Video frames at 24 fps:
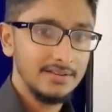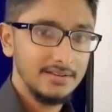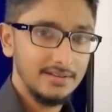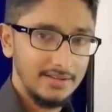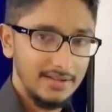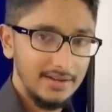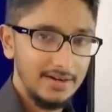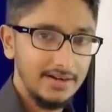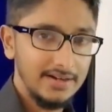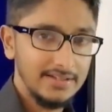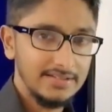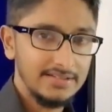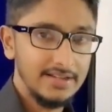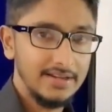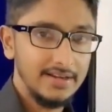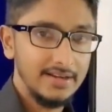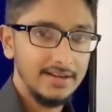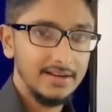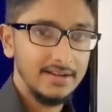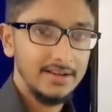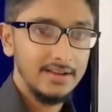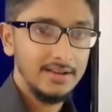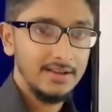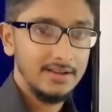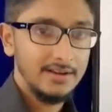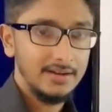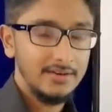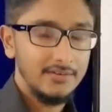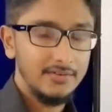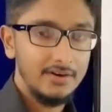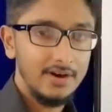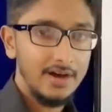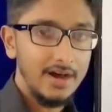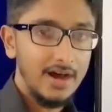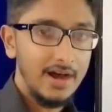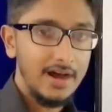Can you understand? Now,
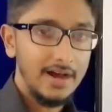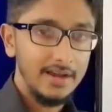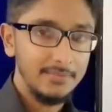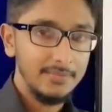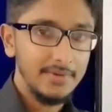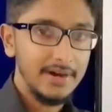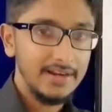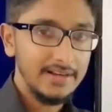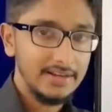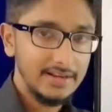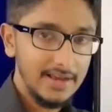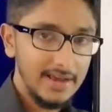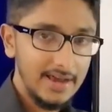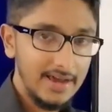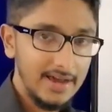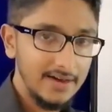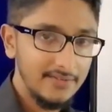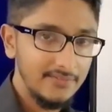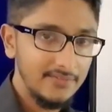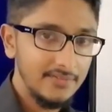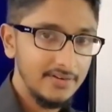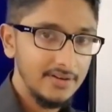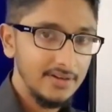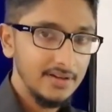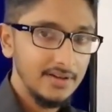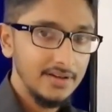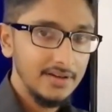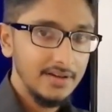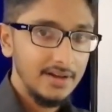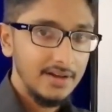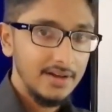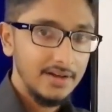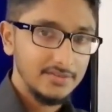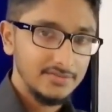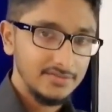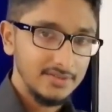I might have
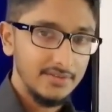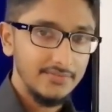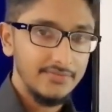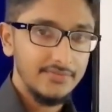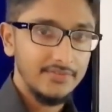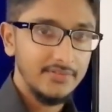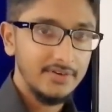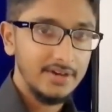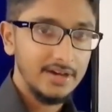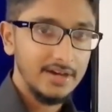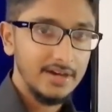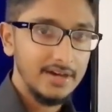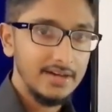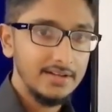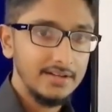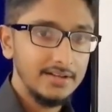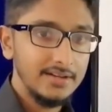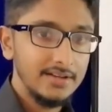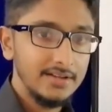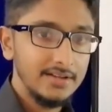a software